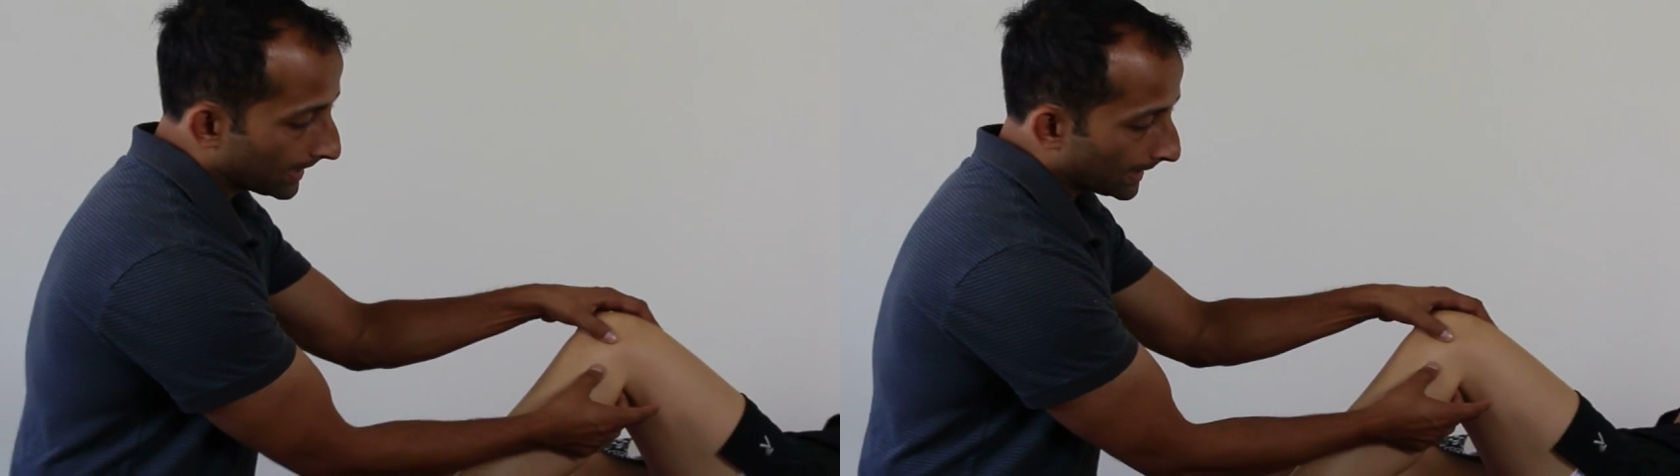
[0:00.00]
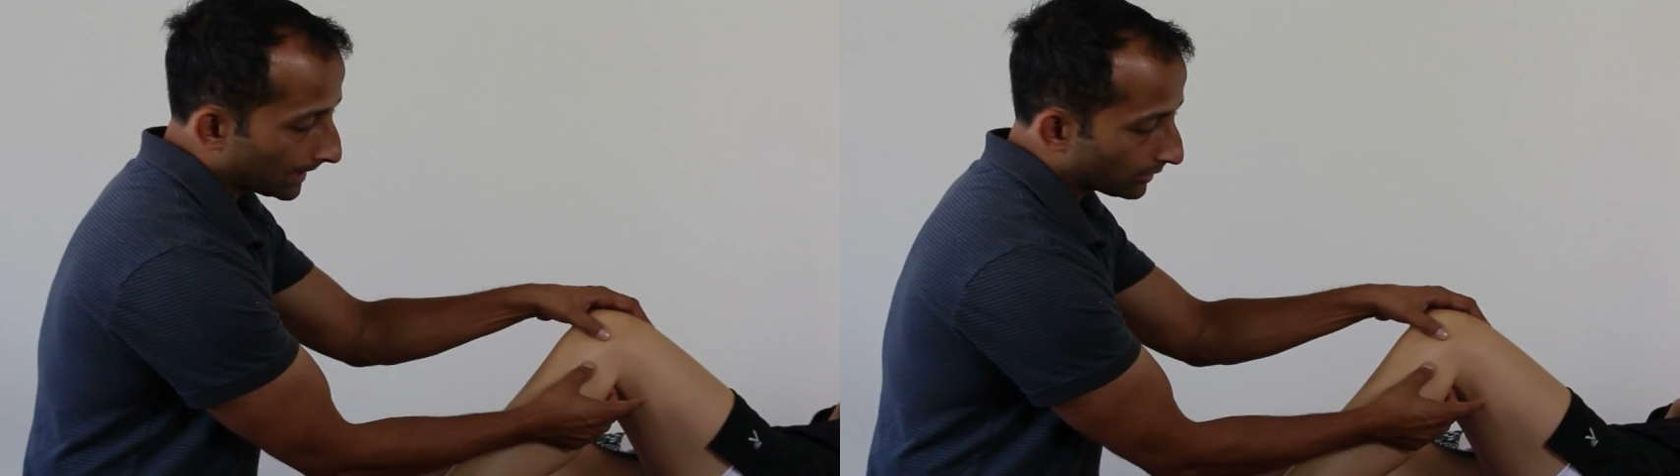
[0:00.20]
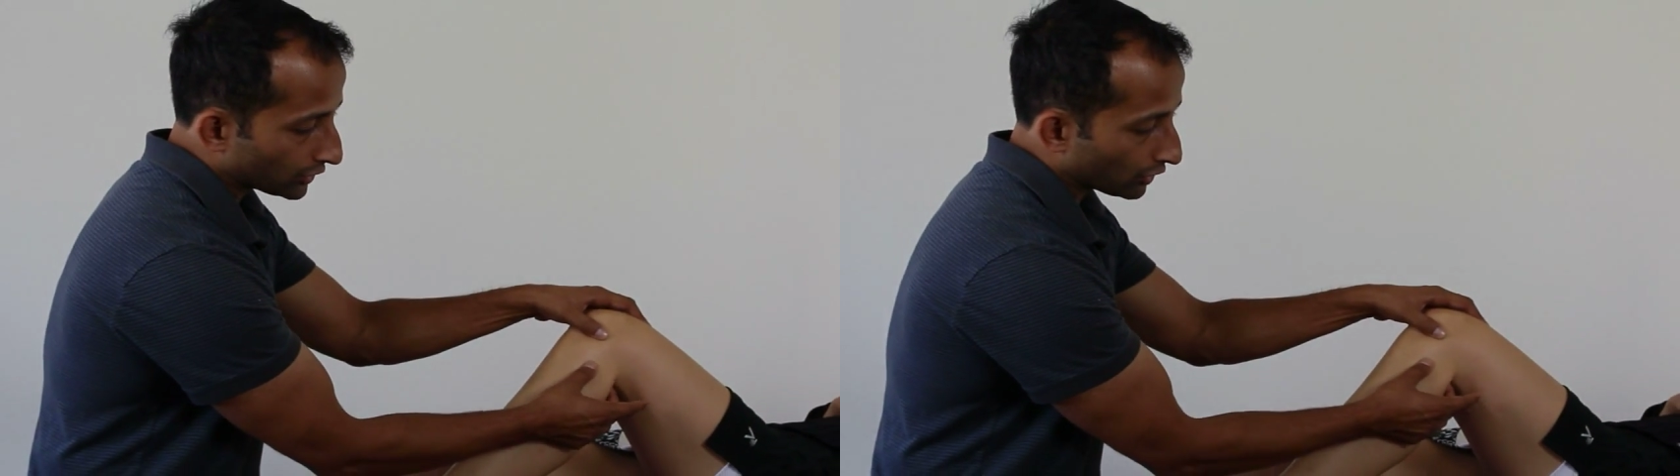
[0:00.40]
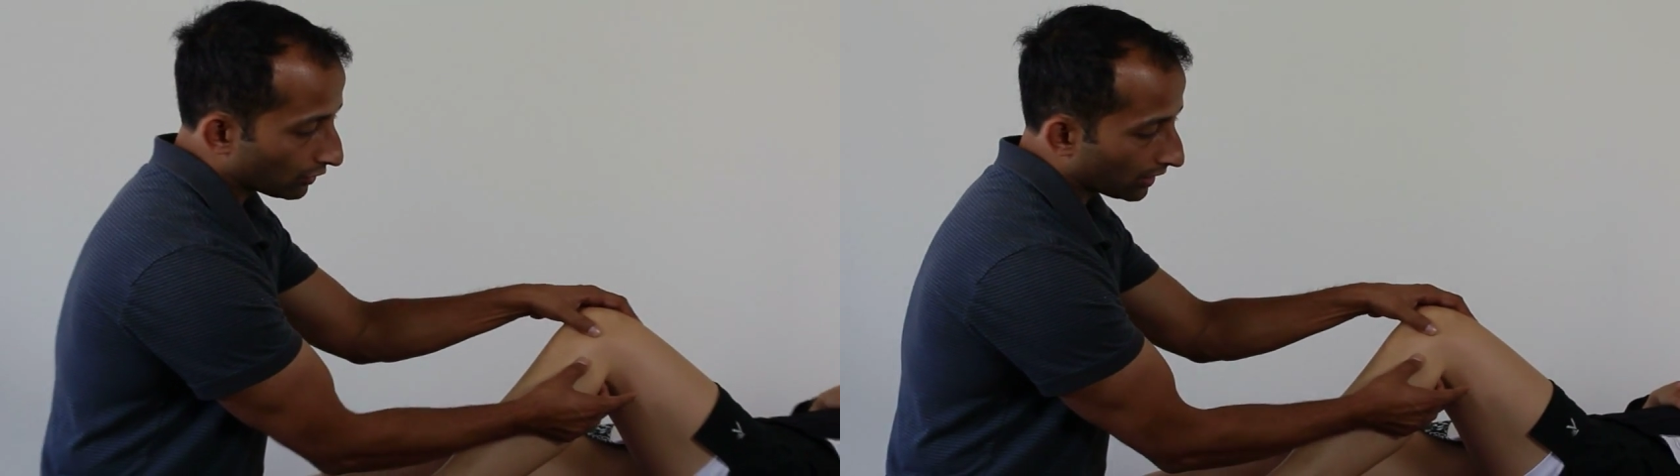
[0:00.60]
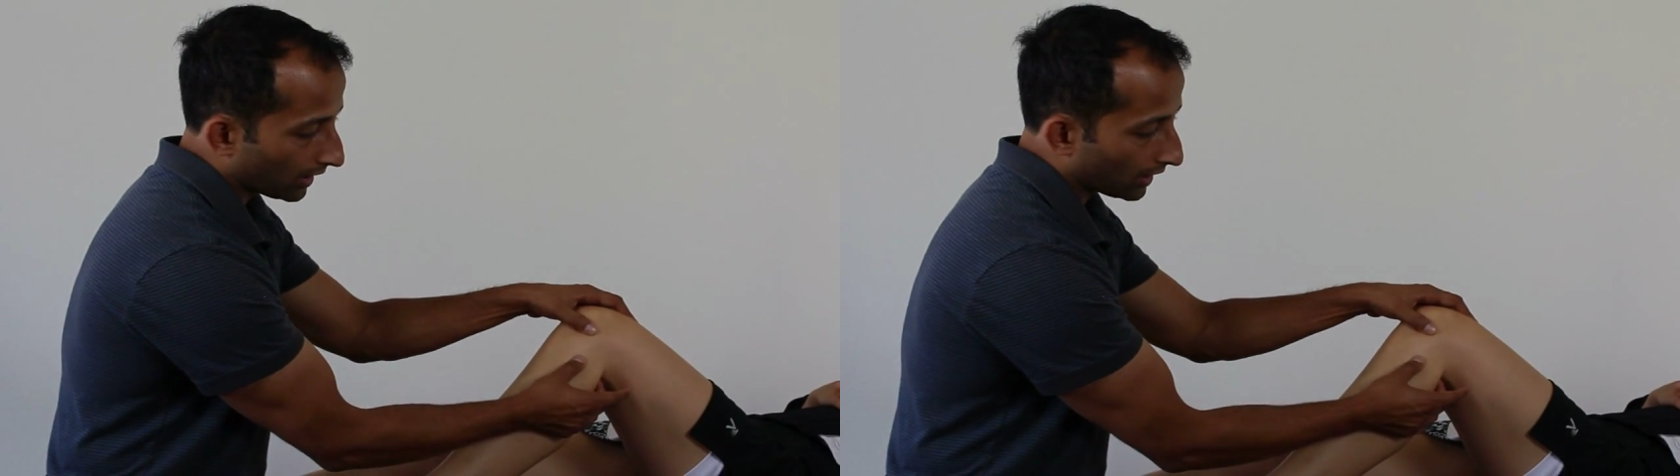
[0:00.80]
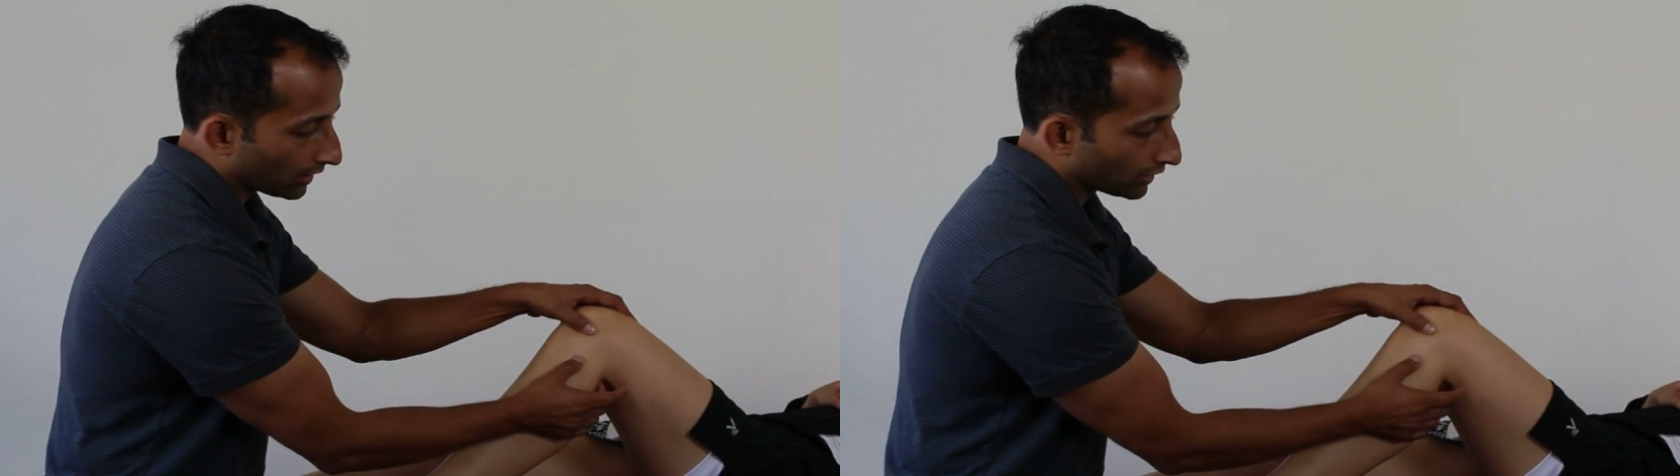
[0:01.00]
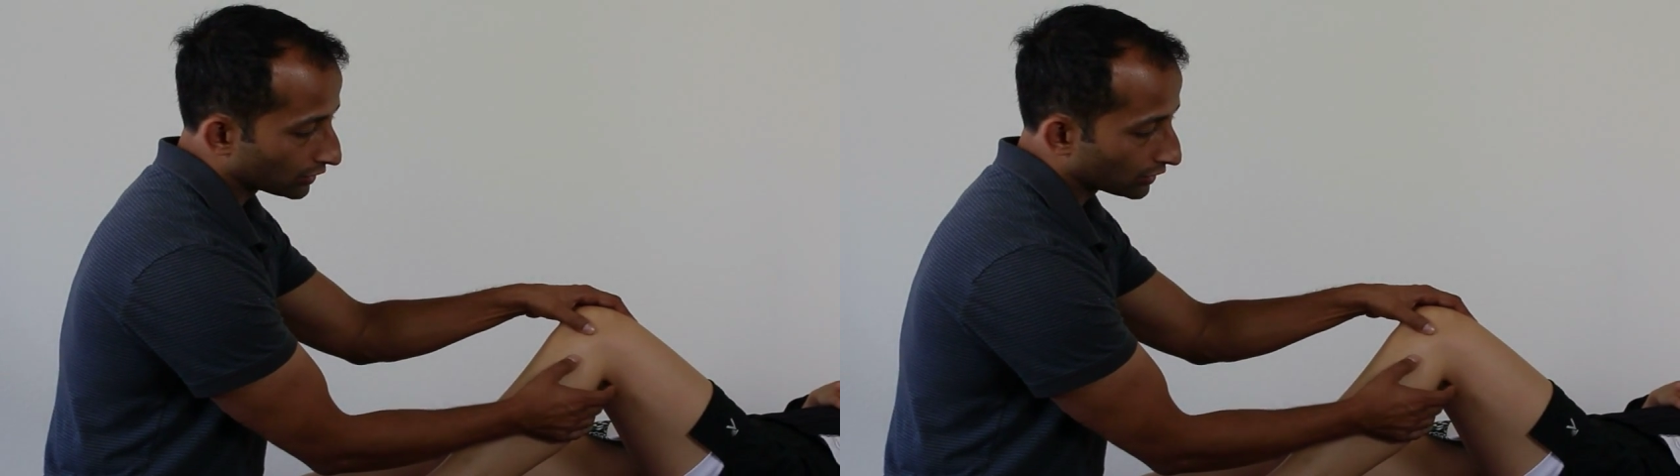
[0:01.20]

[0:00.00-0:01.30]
here's your